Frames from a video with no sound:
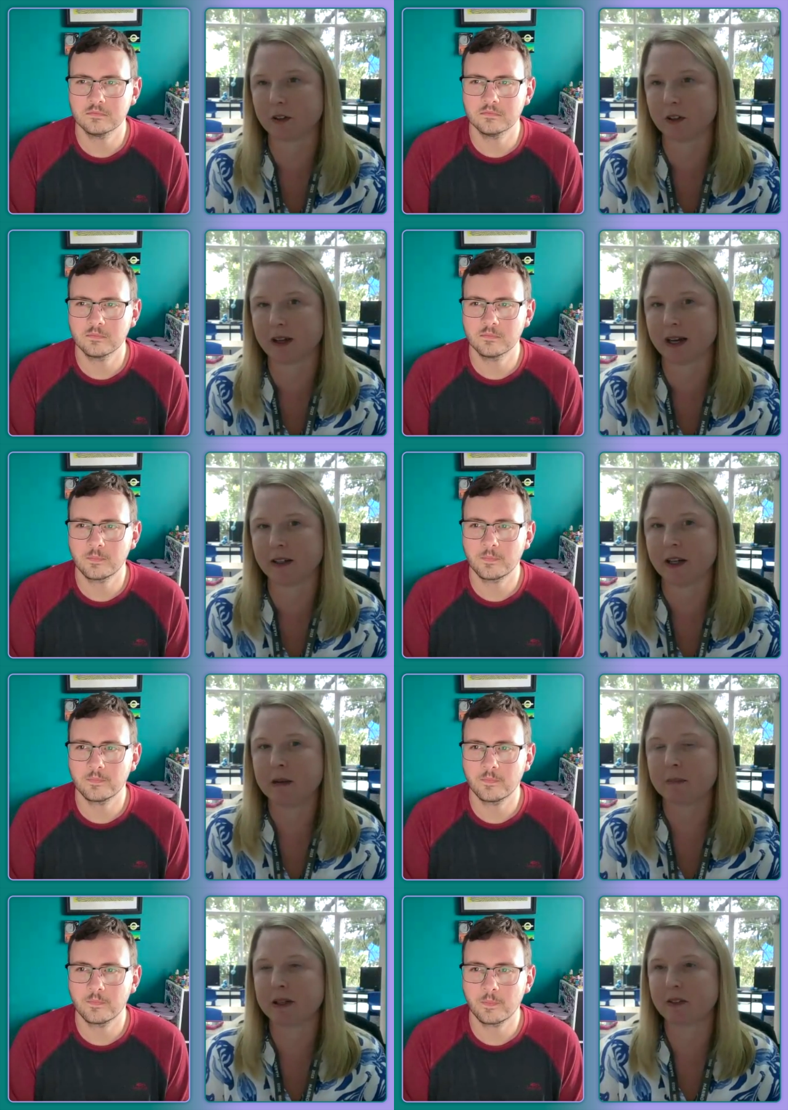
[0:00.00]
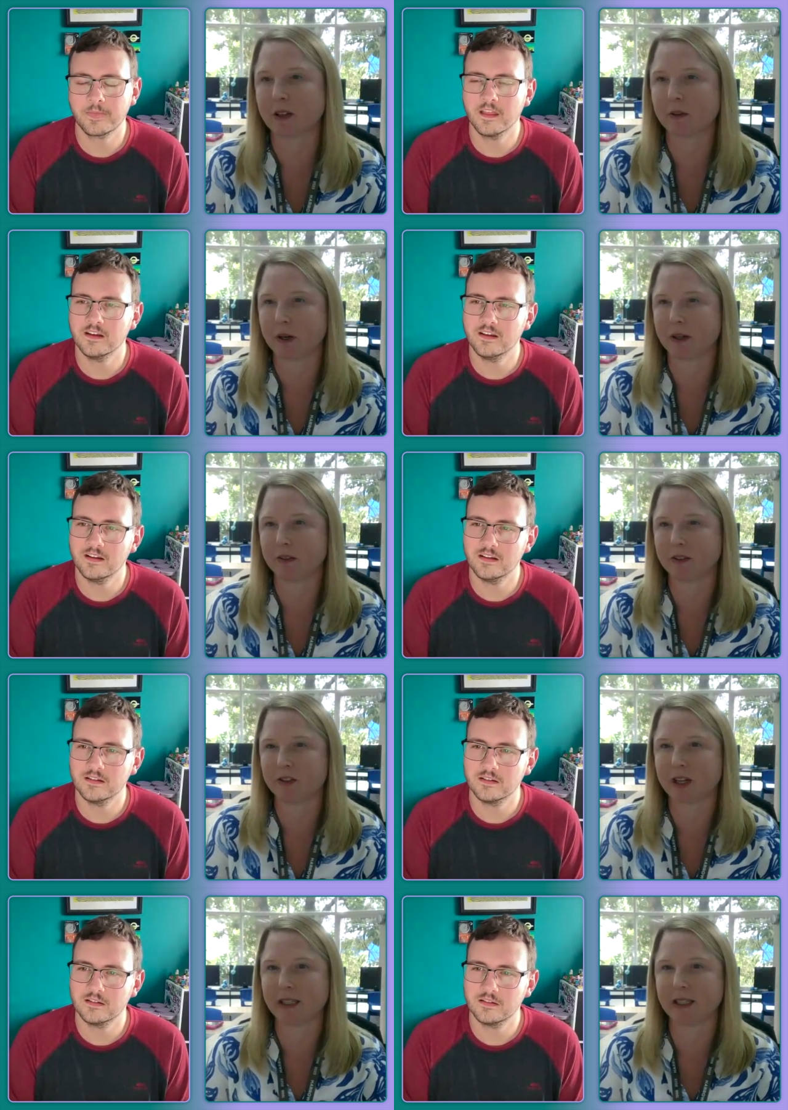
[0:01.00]
Speaker 1: do that because otherwise the
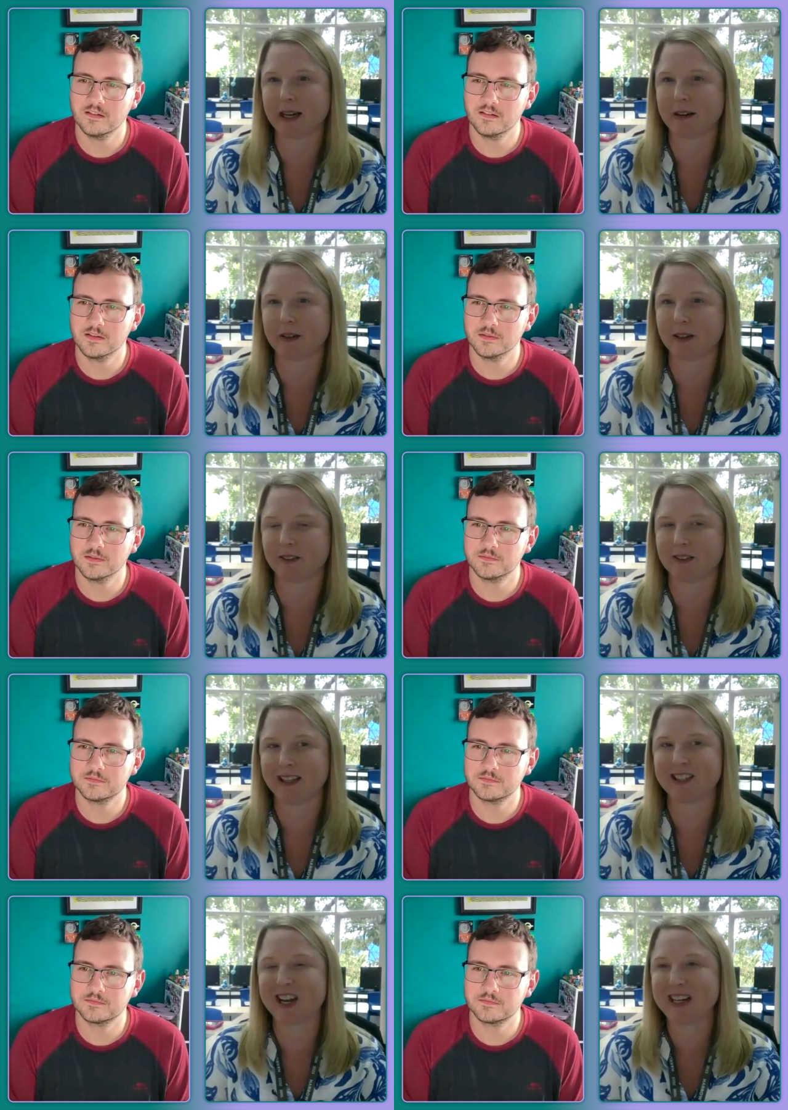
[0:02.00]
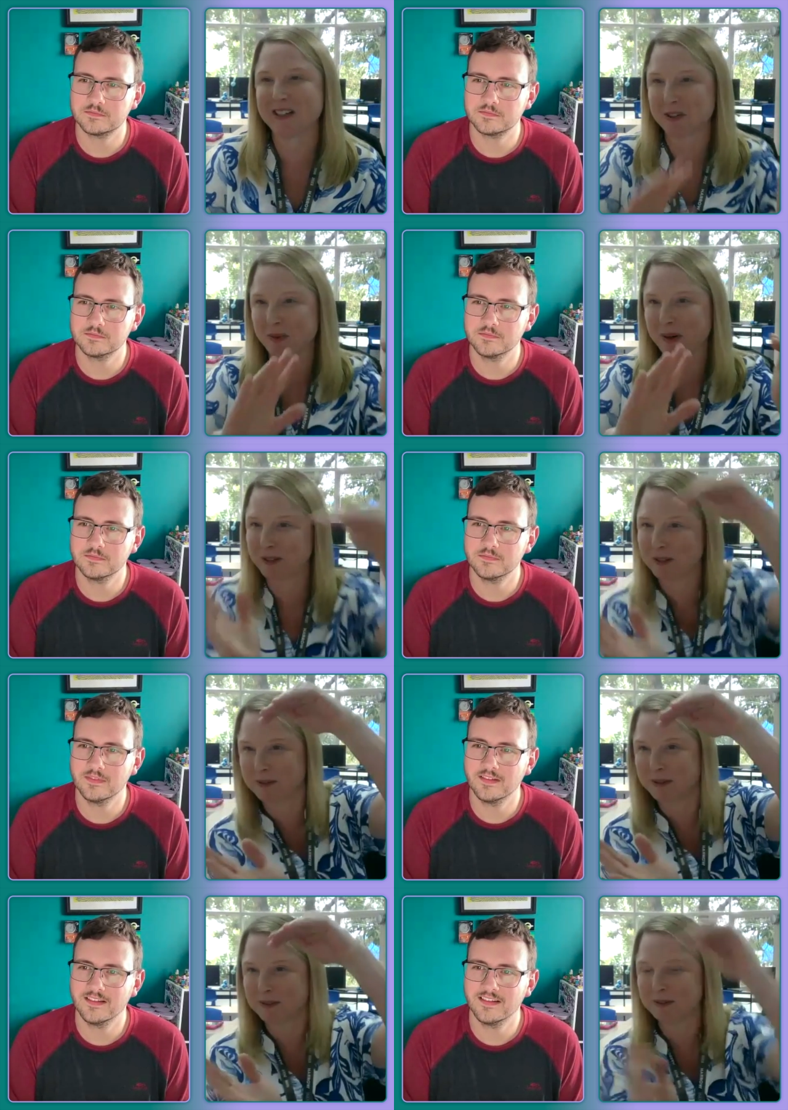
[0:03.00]
shaded areas they change when
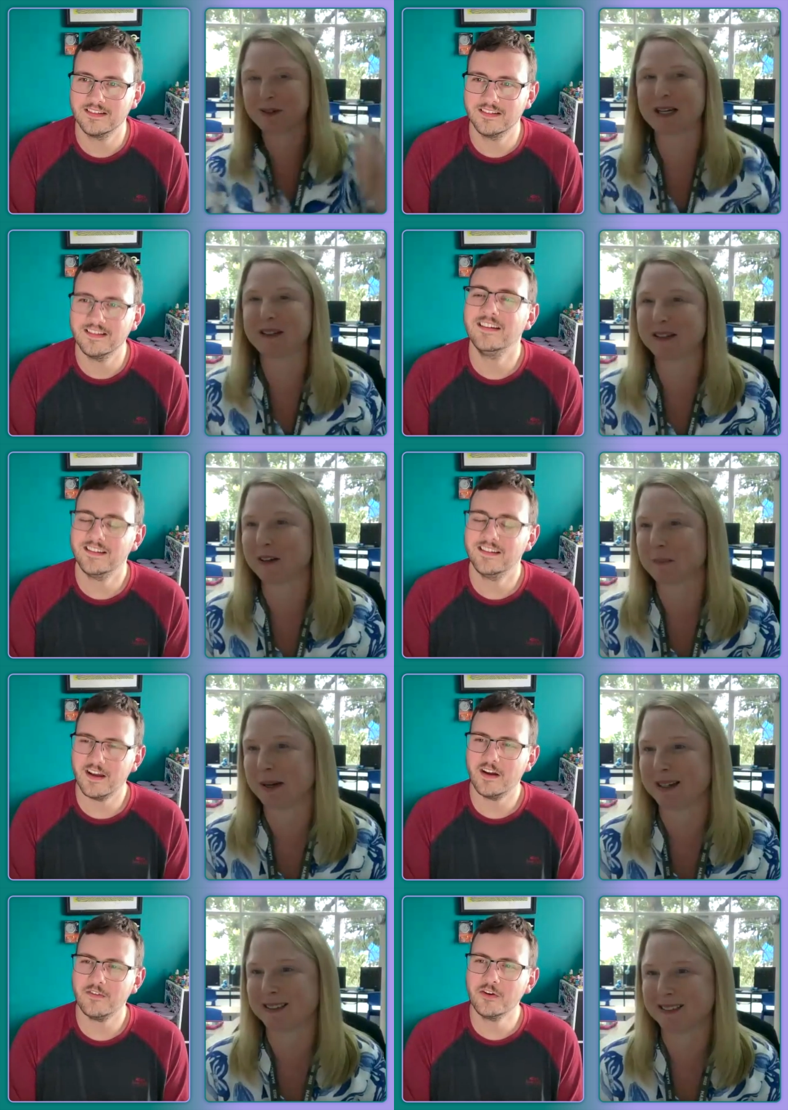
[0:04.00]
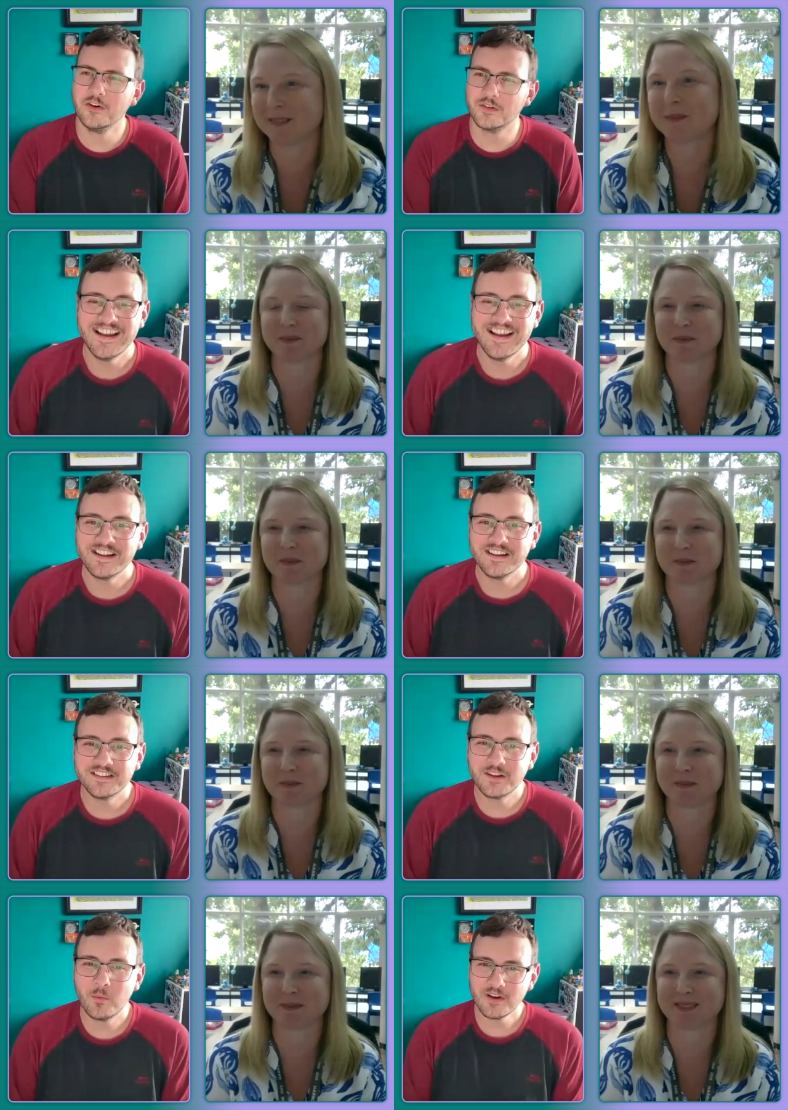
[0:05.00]
you rotate the iPad.
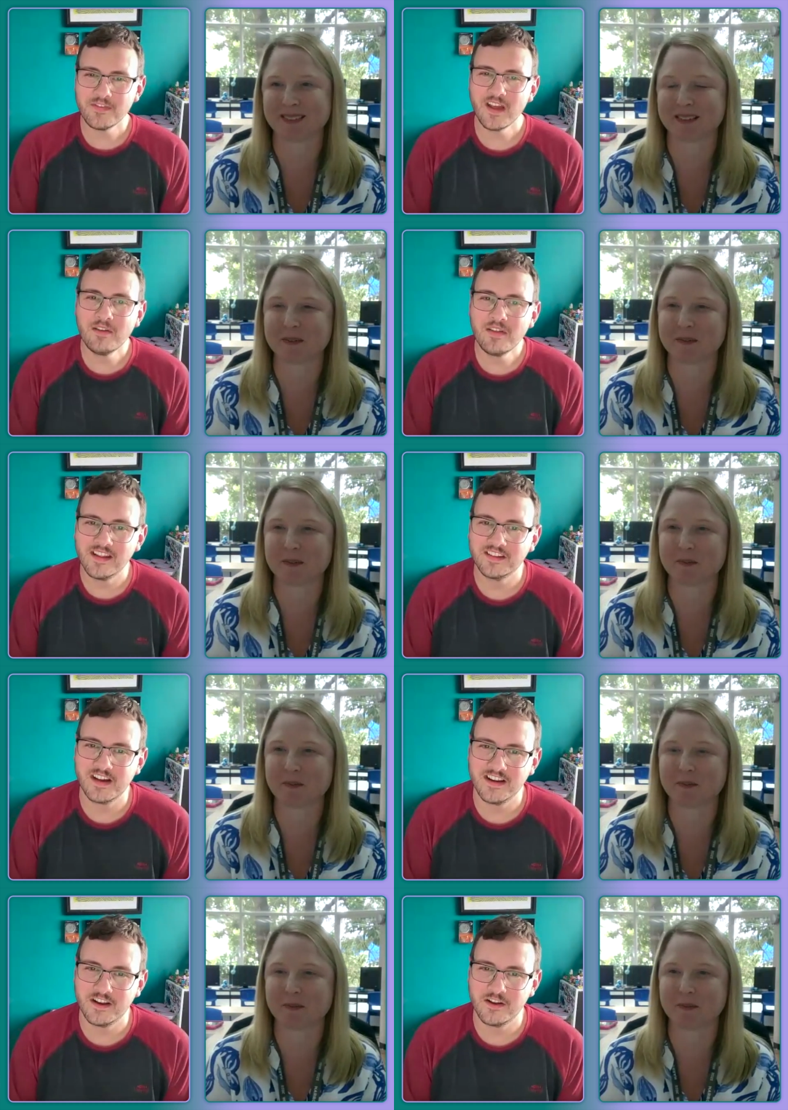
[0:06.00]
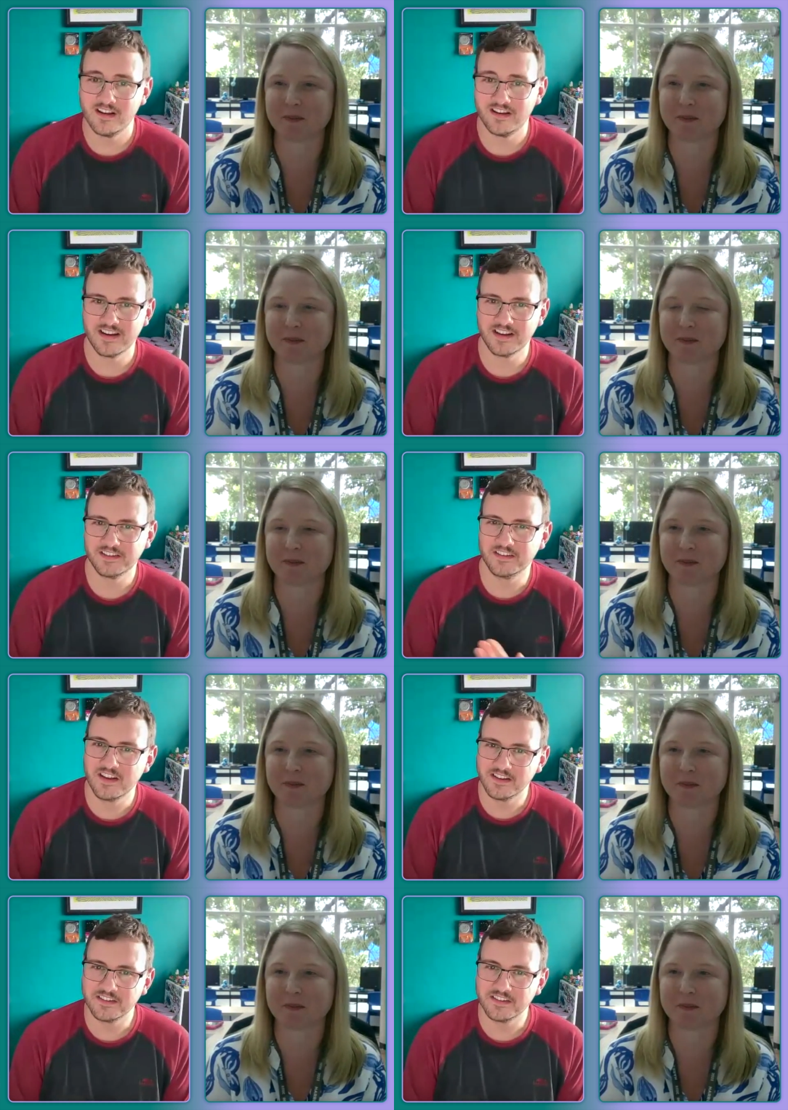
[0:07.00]
Speaker 2: So one of the other things that I know Guided
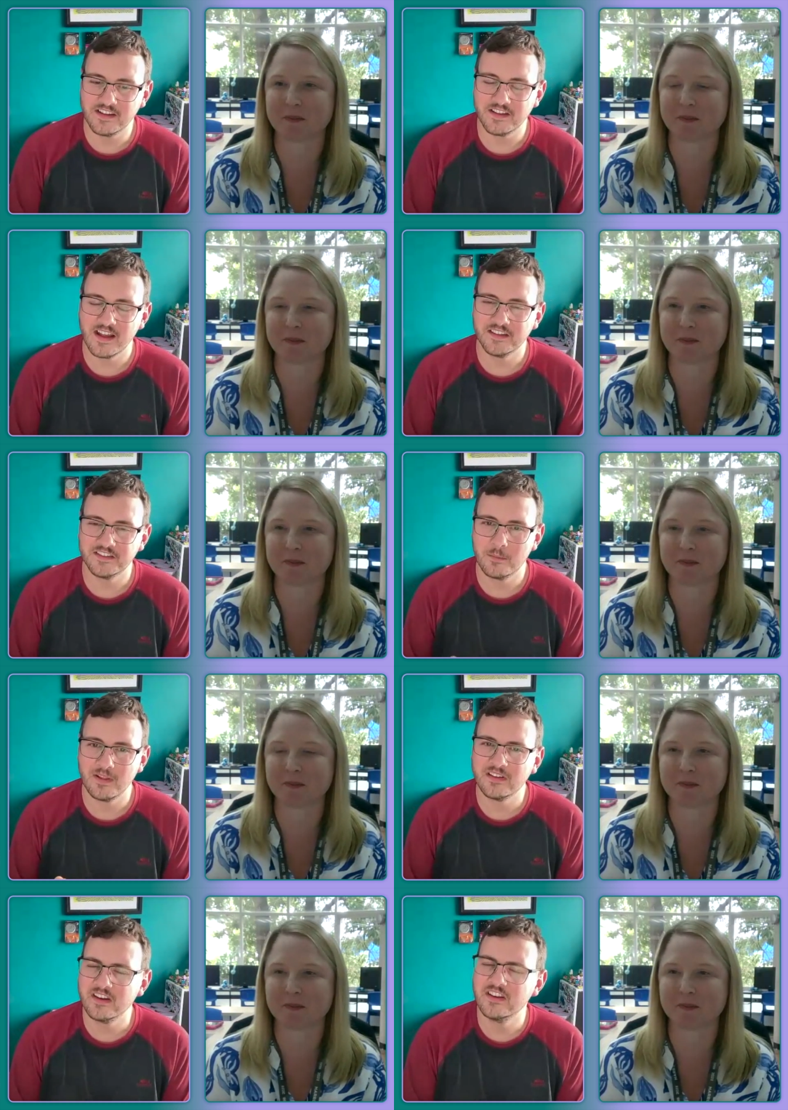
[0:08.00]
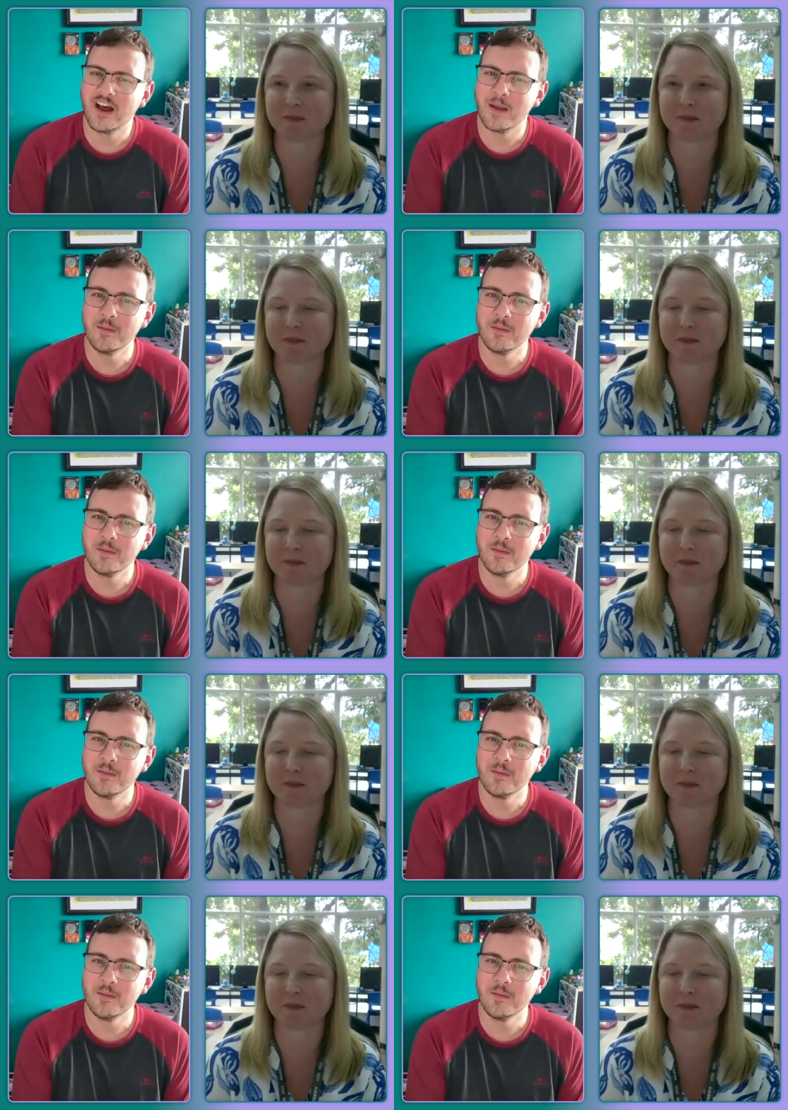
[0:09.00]
Access does is it has a built-in time